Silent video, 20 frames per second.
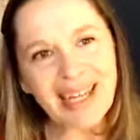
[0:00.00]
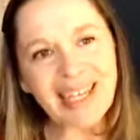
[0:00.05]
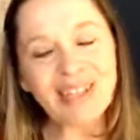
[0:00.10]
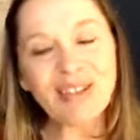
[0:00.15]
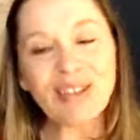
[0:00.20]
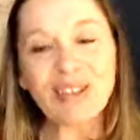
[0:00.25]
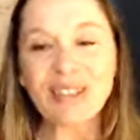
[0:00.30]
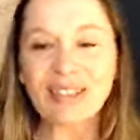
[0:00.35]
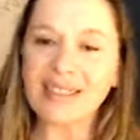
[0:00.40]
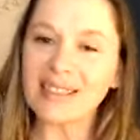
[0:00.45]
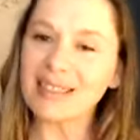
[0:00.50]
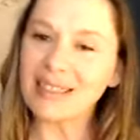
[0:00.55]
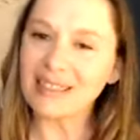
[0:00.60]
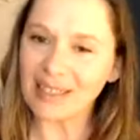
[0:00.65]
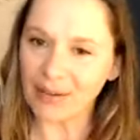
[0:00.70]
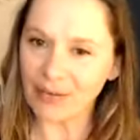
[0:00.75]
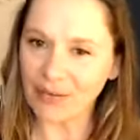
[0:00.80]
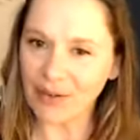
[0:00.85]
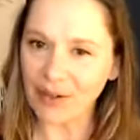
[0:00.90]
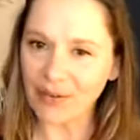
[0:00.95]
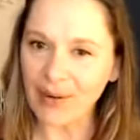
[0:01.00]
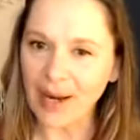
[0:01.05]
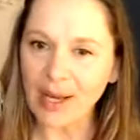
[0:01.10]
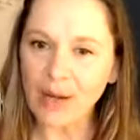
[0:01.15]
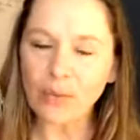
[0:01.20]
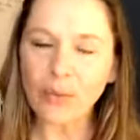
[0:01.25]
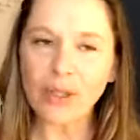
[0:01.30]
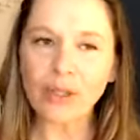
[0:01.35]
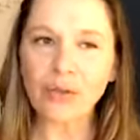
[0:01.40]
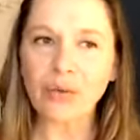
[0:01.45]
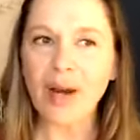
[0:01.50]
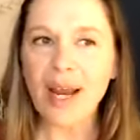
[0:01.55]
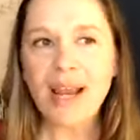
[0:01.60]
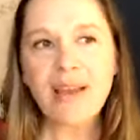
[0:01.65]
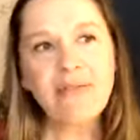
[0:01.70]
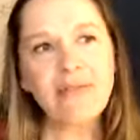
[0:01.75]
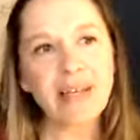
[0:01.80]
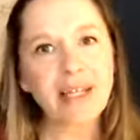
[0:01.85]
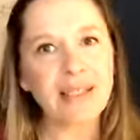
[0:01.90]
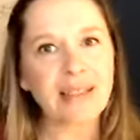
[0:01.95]
it looks a little different, right?
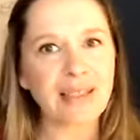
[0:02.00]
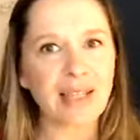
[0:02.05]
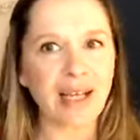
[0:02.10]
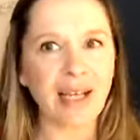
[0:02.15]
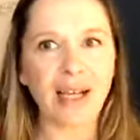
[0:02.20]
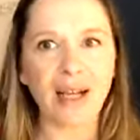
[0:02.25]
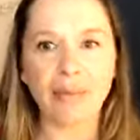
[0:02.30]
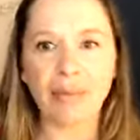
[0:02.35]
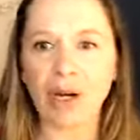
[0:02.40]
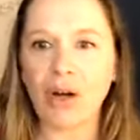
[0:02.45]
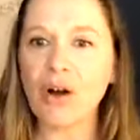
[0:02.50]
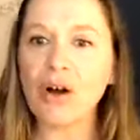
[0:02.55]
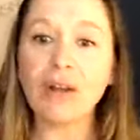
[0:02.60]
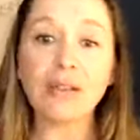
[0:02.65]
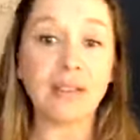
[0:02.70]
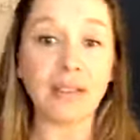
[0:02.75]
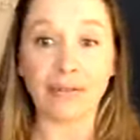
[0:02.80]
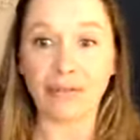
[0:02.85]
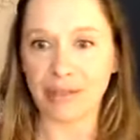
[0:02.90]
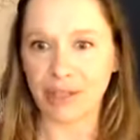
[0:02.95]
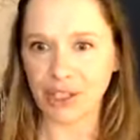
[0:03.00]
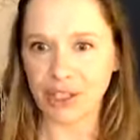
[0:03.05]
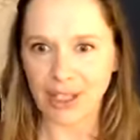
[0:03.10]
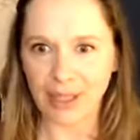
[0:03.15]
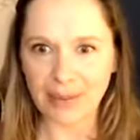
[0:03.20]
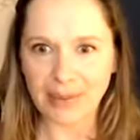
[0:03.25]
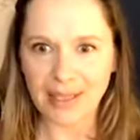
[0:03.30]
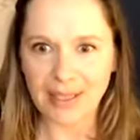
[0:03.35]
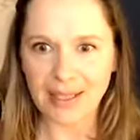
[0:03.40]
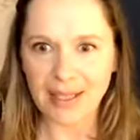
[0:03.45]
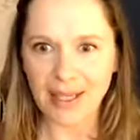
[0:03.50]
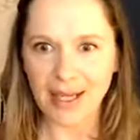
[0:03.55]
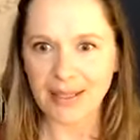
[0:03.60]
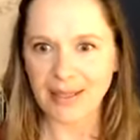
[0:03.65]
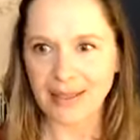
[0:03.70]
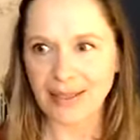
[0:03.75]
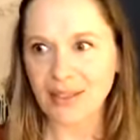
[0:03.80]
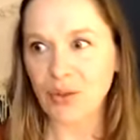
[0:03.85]
Cravings can come in all different shapes and sizes.